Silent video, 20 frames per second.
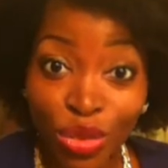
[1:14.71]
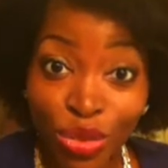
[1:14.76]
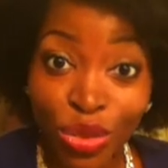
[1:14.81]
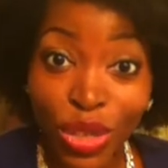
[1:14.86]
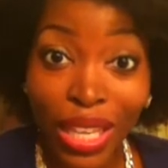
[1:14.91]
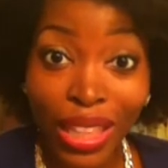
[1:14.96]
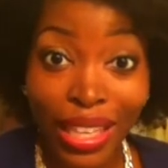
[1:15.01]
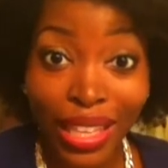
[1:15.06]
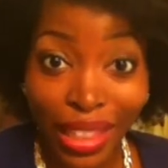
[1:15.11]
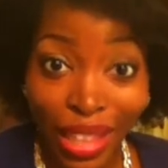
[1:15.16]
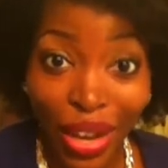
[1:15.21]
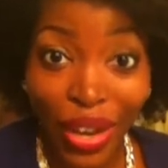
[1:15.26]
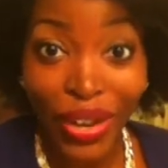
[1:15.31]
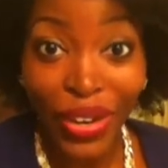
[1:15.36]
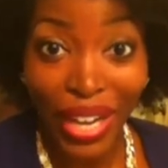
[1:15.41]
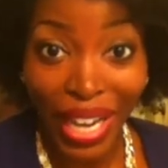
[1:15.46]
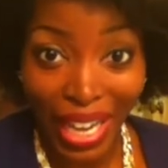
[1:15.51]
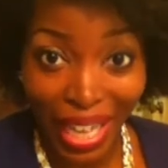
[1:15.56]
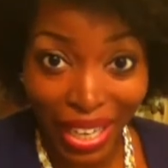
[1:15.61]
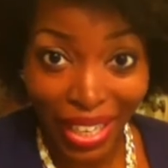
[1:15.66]
really
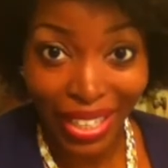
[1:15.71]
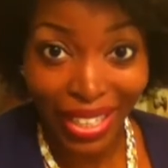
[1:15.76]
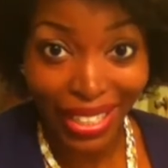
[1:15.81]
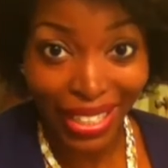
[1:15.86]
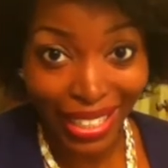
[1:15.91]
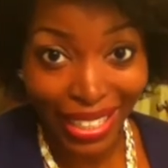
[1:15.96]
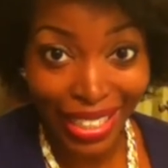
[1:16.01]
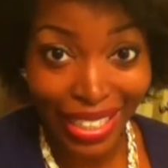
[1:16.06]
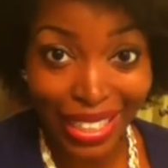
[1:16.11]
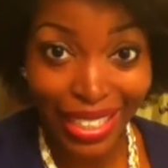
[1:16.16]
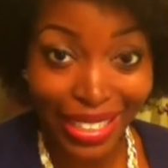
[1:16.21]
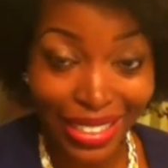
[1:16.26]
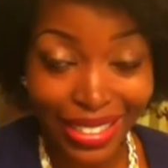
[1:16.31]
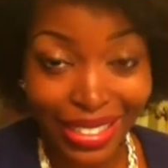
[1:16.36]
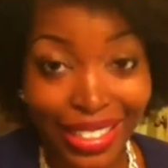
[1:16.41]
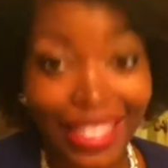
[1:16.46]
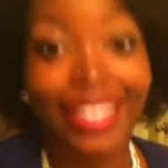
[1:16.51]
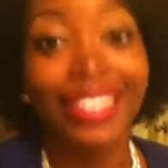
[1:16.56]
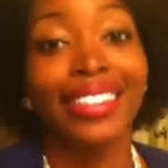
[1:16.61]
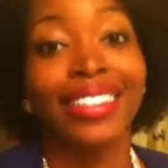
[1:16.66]
long hair in
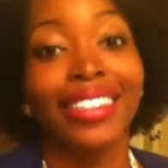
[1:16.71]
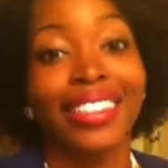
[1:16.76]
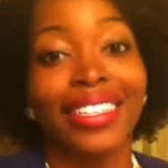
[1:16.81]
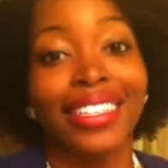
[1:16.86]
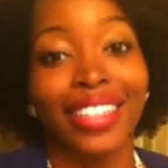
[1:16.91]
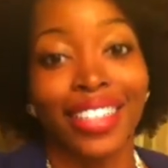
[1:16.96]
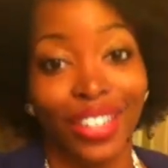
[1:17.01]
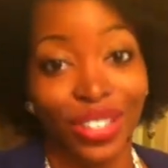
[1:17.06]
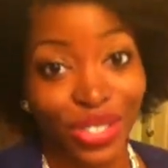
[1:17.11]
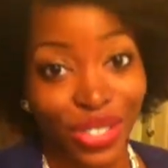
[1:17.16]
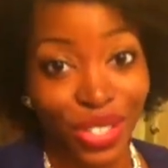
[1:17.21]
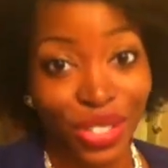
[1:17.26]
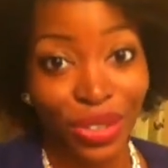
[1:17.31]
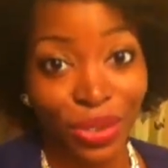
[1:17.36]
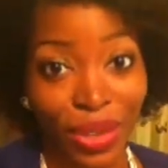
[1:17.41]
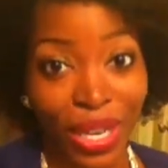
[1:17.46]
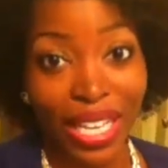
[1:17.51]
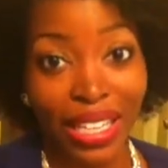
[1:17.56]
year 2,